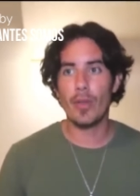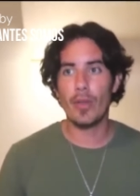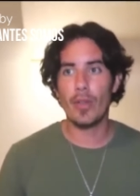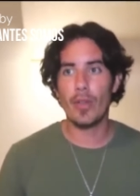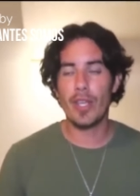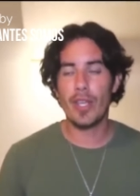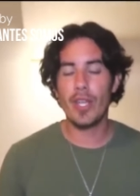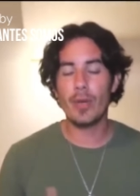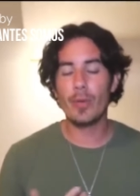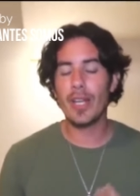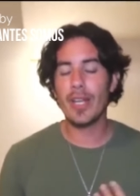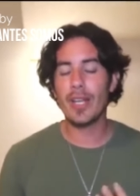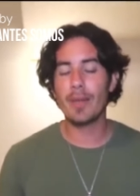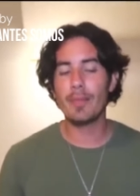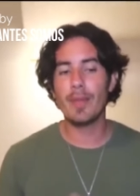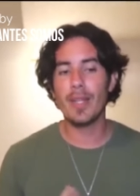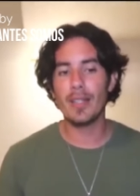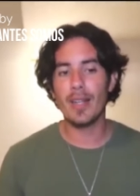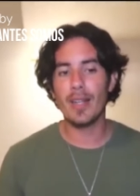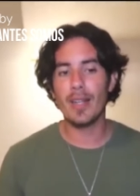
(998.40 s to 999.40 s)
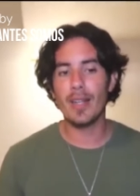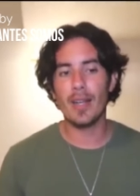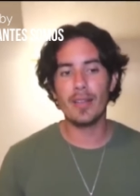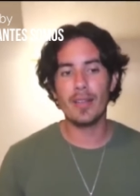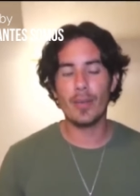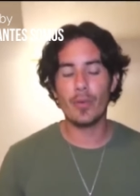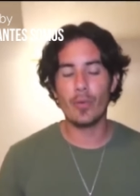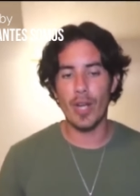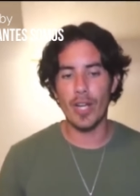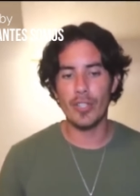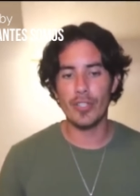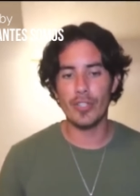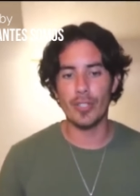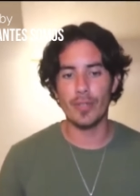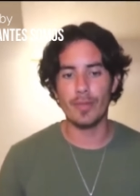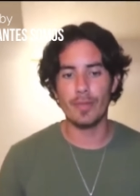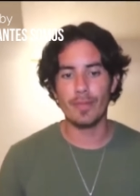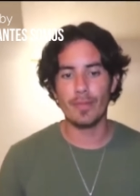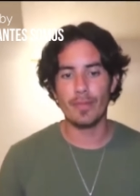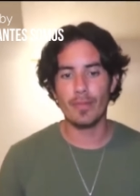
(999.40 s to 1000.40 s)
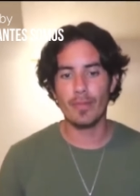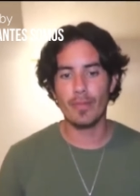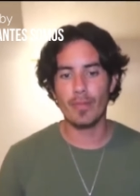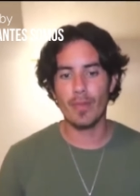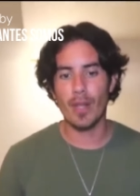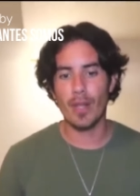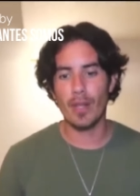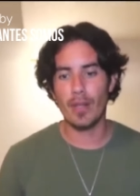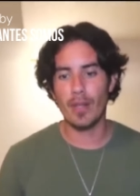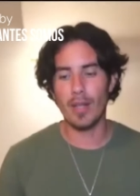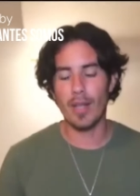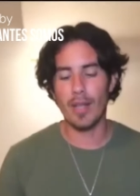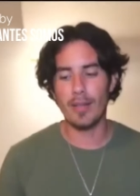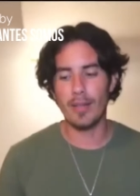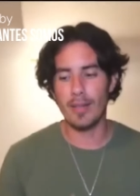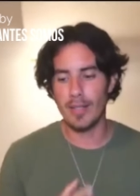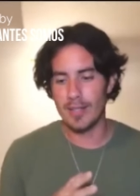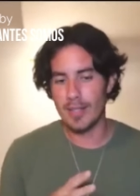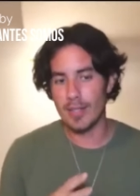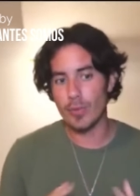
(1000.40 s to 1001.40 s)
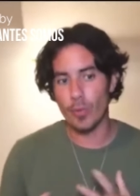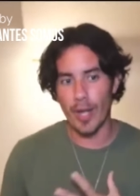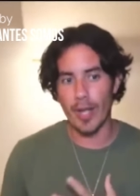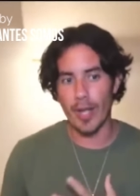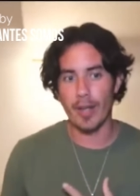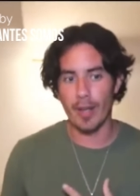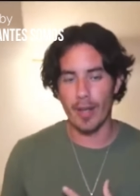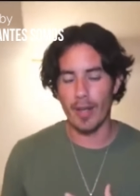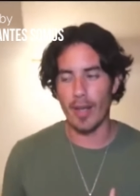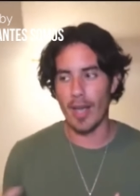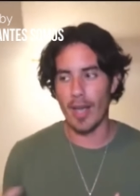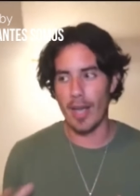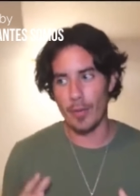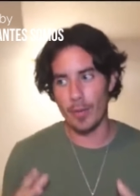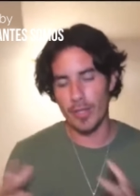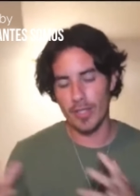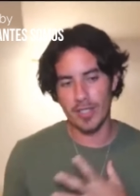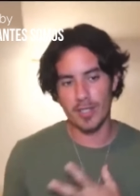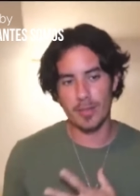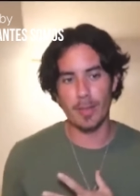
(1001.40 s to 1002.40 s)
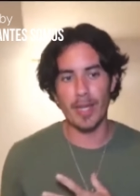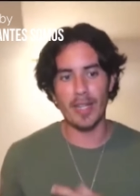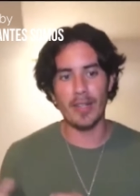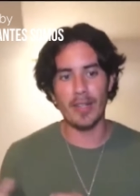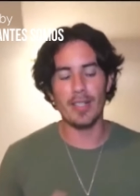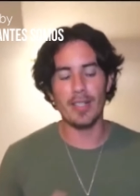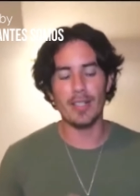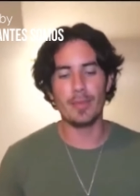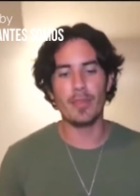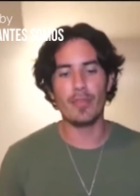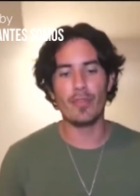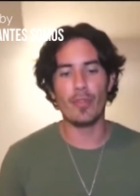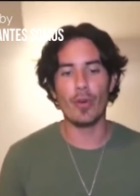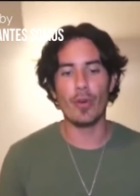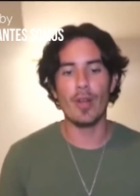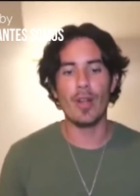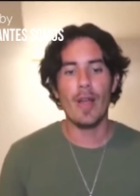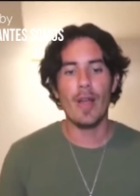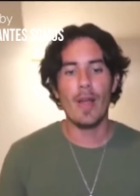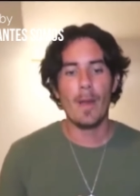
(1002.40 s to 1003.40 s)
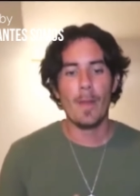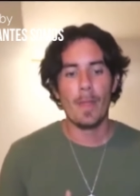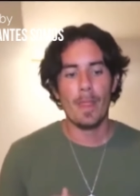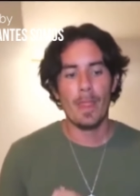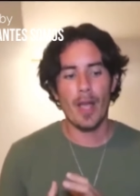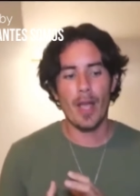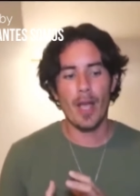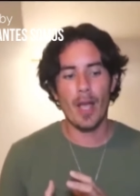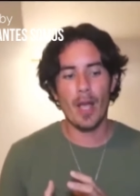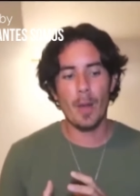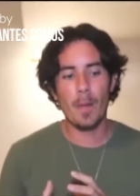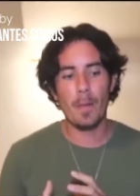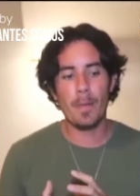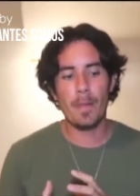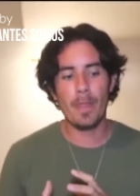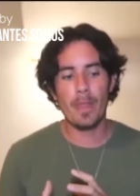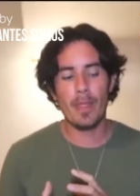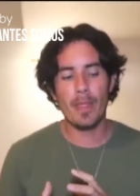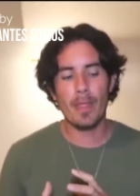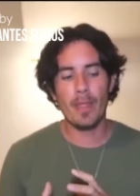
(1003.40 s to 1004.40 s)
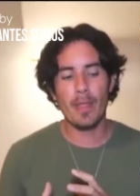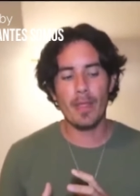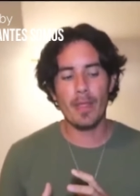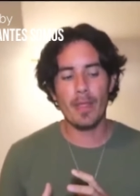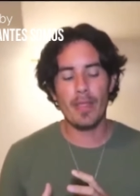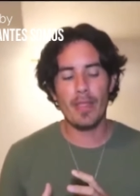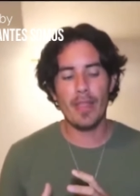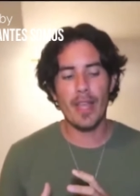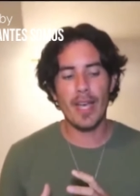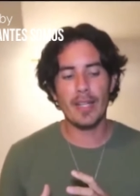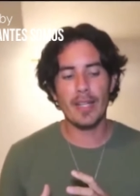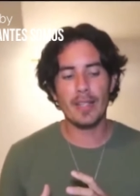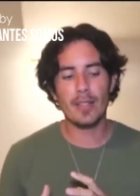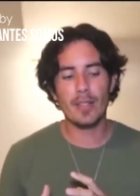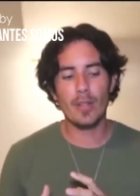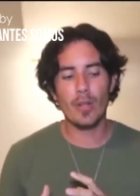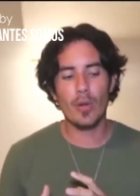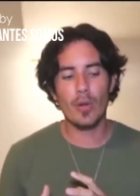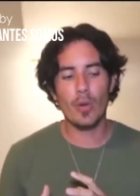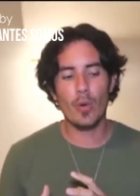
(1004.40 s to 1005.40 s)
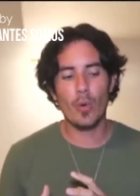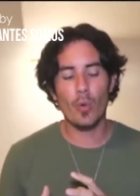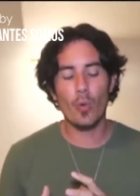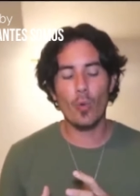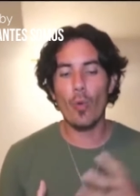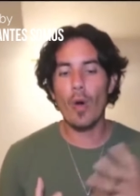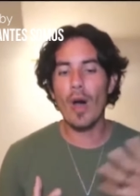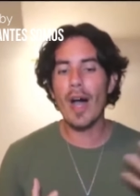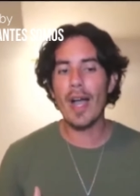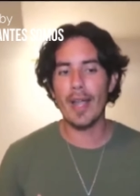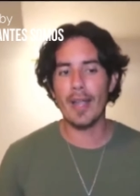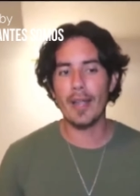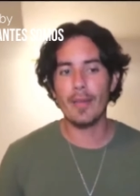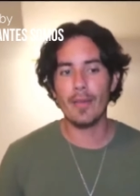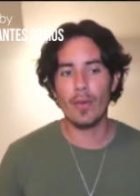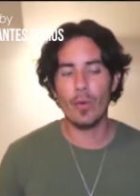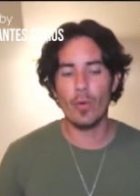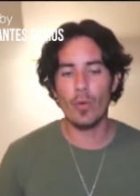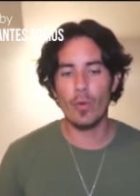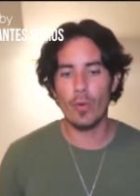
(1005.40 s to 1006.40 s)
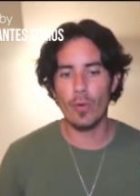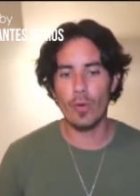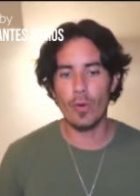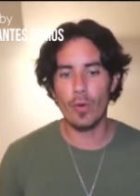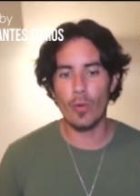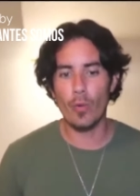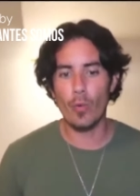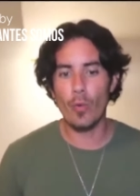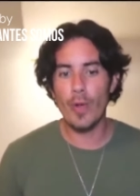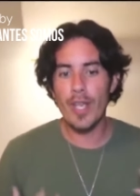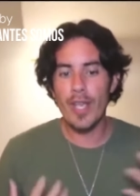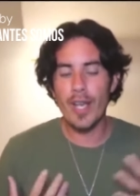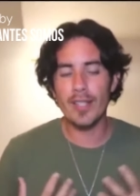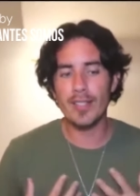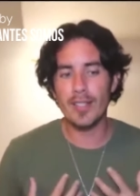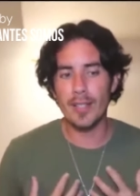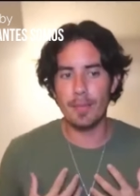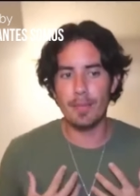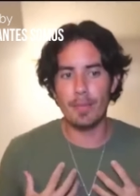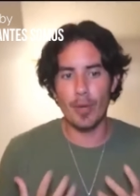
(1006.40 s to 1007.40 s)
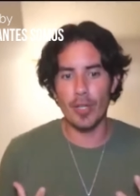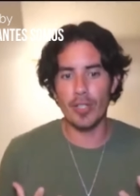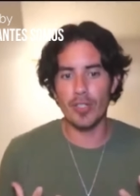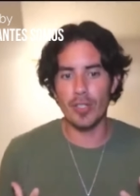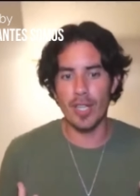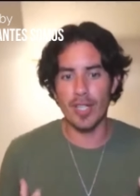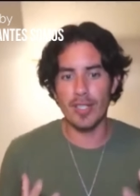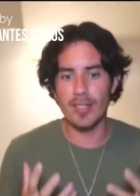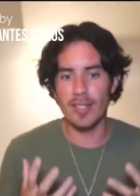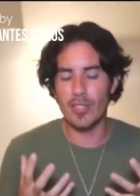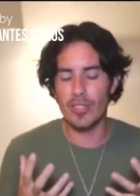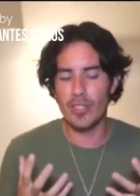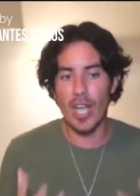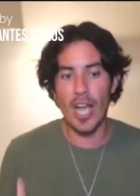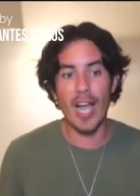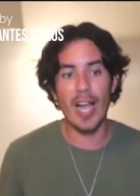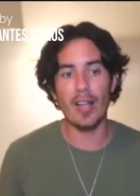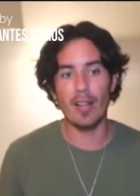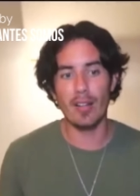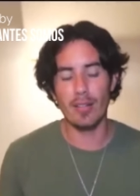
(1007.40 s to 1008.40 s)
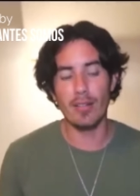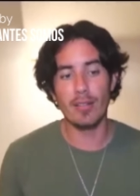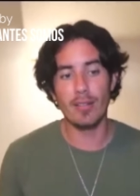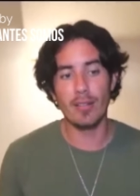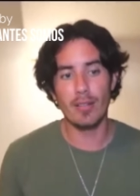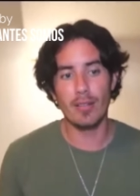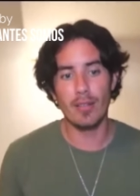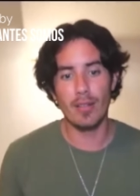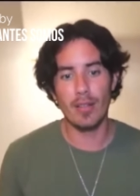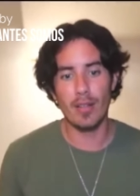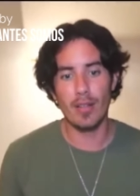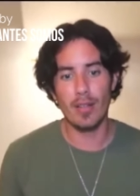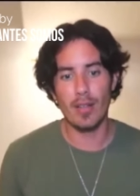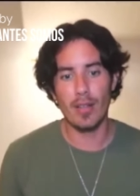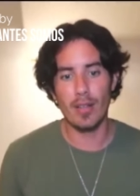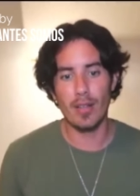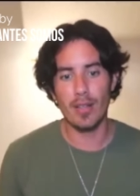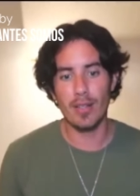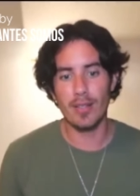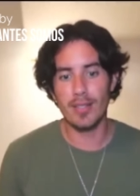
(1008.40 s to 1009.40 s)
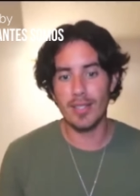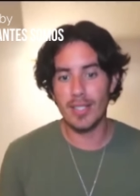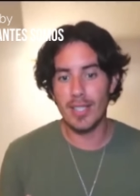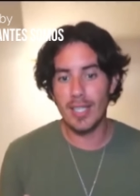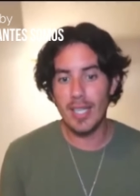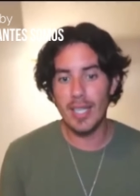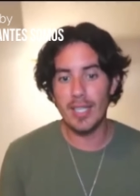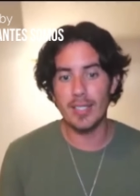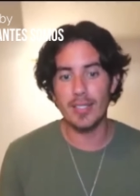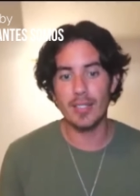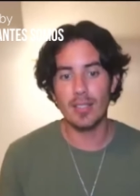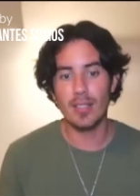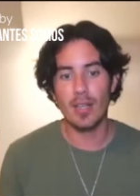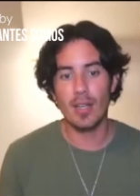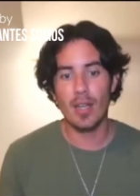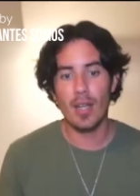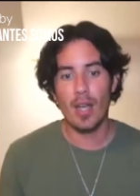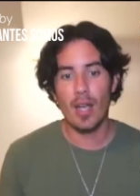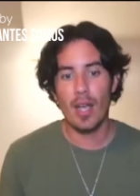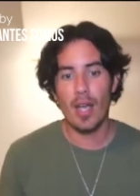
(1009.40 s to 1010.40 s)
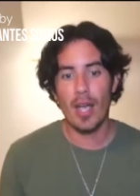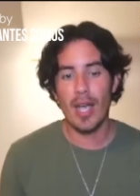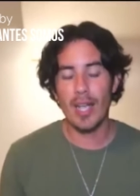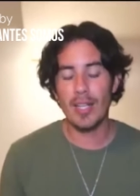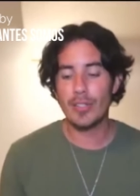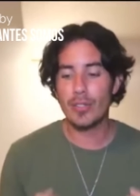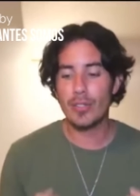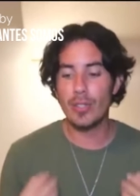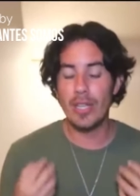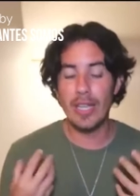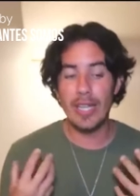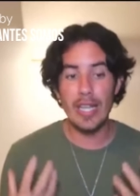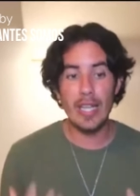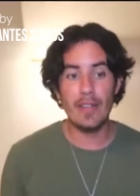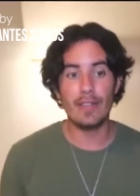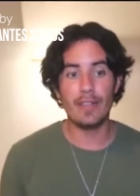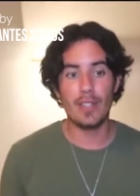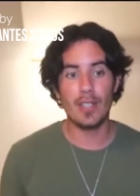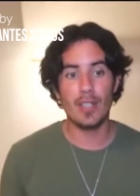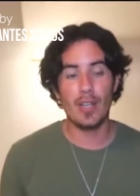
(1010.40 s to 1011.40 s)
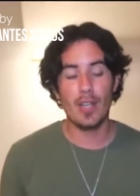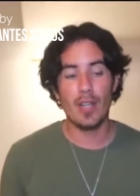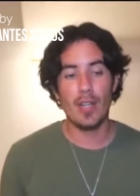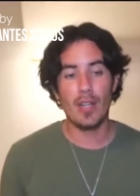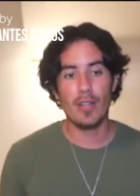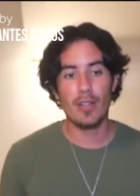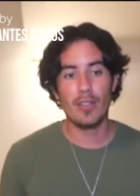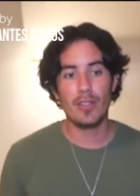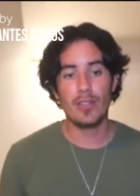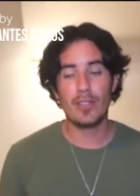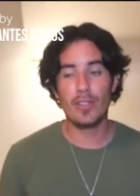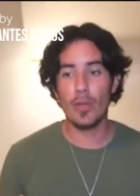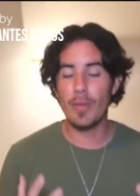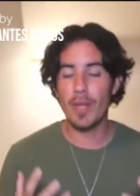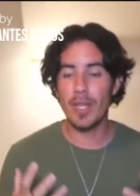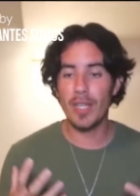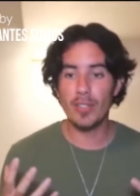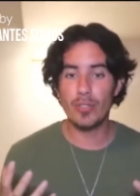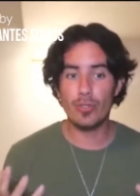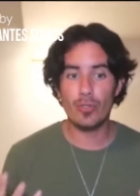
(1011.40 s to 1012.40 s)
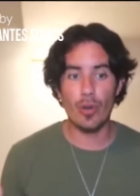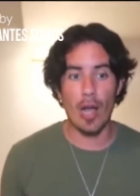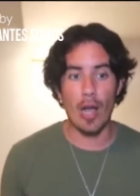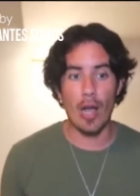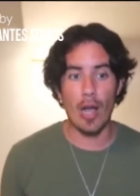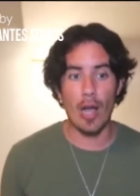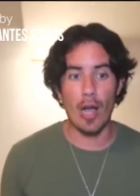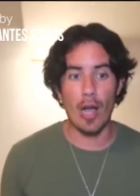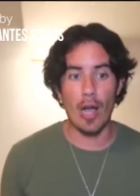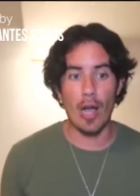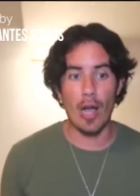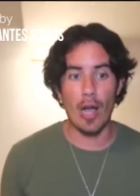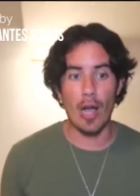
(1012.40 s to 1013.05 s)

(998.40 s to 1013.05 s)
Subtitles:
Here we can make the question, and this is why I was explaining this before, that why we as a person, as a child, as a kid, has to leave so many traumas.